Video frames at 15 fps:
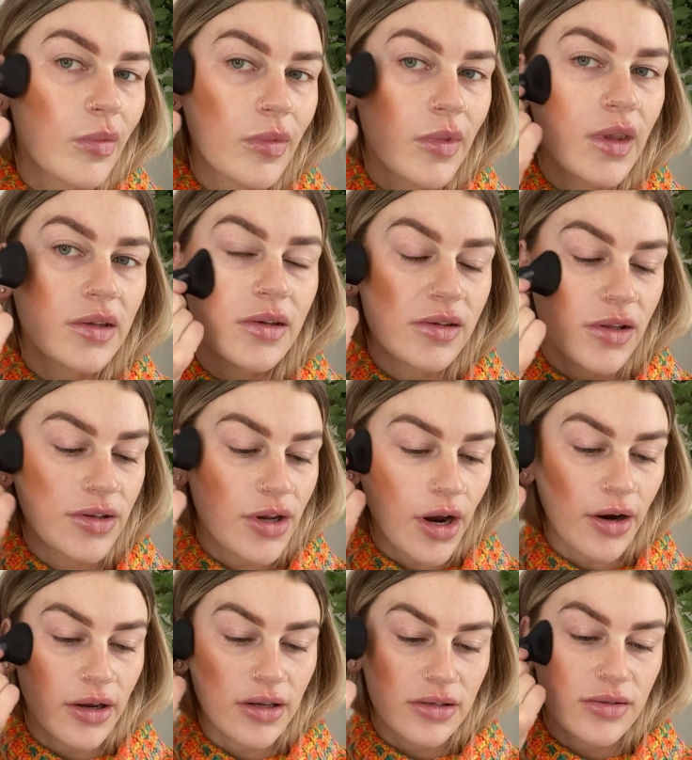This is the
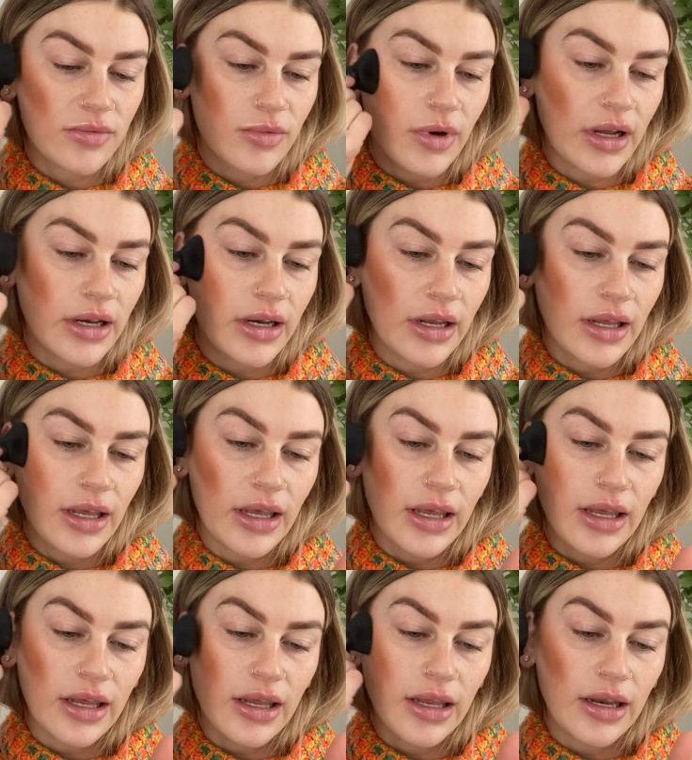darkest one
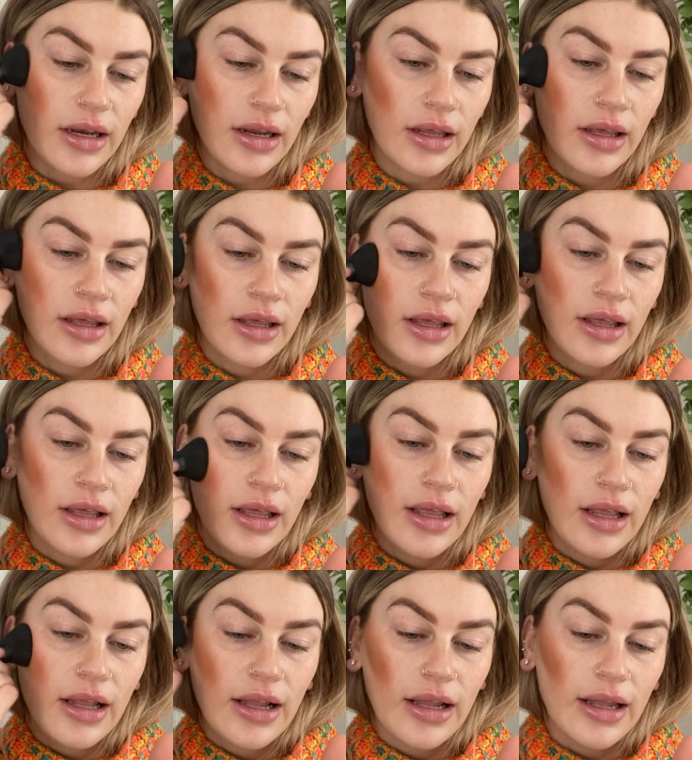in,
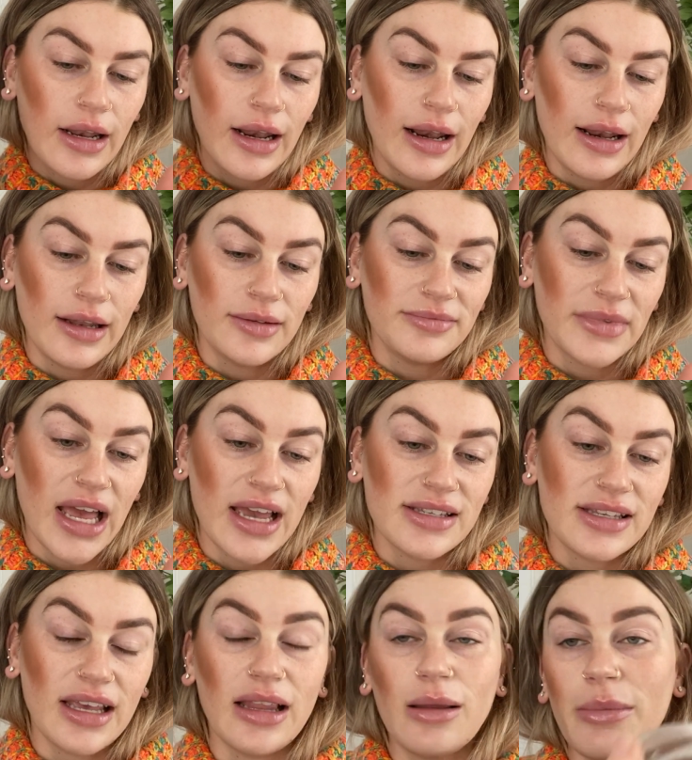I
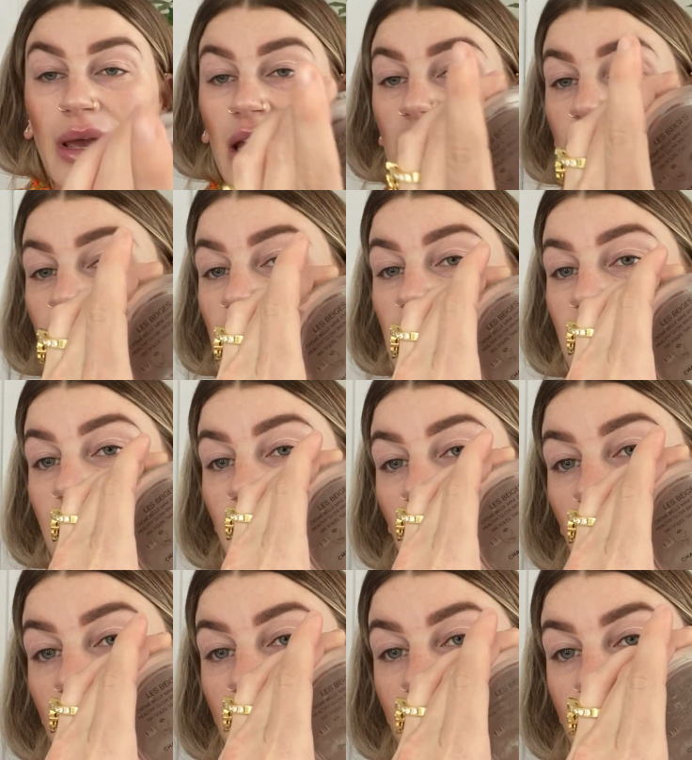say Le Beiges,
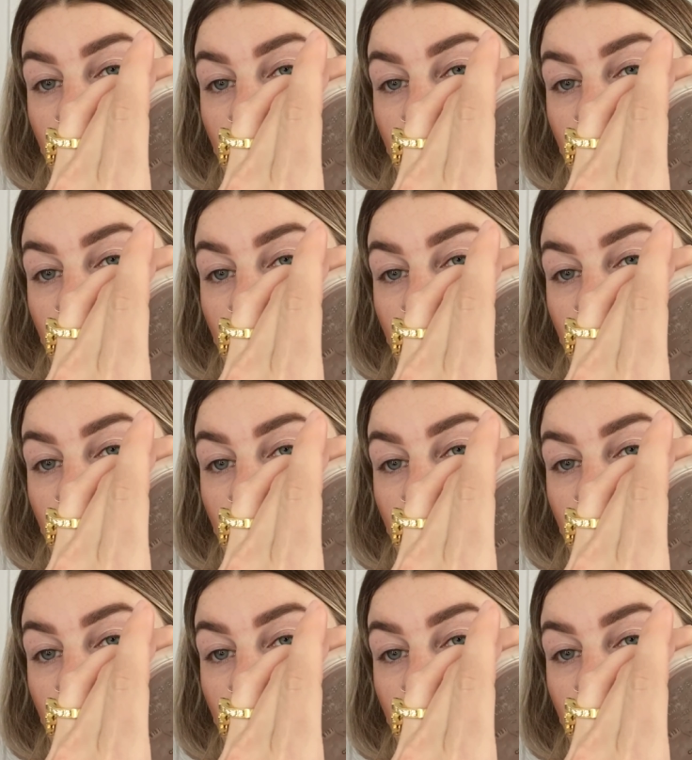but